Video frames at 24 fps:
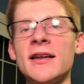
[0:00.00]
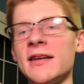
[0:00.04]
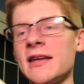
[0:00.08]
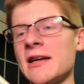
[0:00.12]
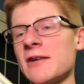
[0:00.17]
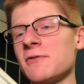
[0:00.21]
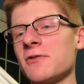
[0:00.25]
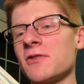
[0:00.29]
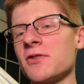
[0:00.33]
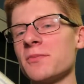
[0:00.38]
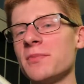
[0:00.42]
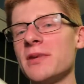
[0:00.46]

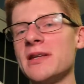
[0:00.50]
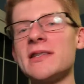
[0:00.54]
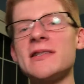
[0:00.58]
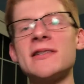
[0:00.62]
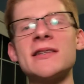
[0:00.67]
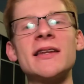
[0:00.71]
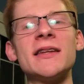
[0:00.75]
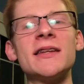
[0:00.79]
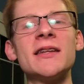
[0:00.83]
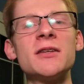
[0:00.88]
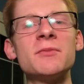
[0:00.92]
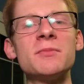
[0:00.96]
Now all the pieces
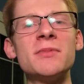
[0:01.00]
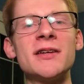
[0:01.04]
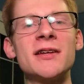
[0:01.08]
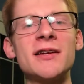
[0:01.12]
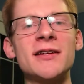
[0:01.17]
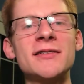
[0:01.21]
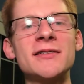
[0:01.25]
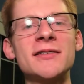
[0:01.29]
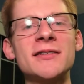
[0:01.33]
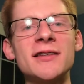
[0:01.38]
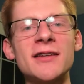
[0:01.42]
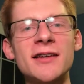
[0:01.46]
that need to be
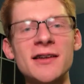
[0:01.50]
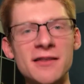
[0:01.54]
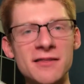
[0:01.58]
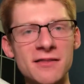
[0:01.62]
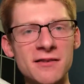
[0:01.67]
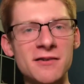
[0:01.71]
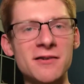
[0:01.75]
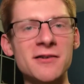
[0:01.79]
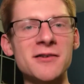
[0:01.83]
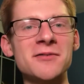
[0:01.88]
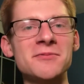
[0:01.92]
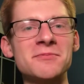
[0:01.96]
cut to length
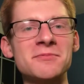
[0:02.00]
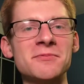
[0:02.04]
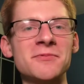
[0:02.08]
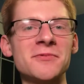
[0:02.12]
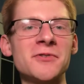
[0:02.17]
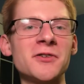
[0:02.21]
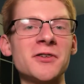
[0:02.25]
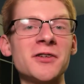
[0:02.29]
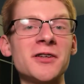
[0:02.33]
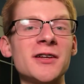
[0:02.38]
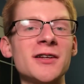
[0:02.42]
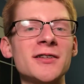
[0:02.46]
are
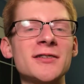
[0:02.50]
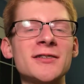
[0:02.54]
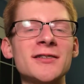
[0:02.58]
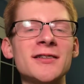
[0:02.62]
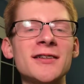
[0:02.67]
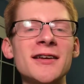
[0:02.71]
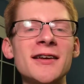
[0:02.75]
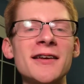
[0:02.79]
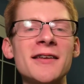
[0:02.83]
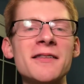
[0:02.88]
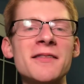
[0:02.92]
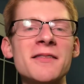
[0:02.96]
fully cut to
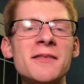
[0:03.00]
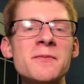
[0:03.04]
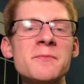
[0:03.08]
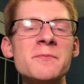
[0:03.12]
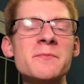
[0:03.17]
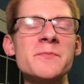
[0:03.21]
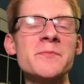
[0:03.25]
length.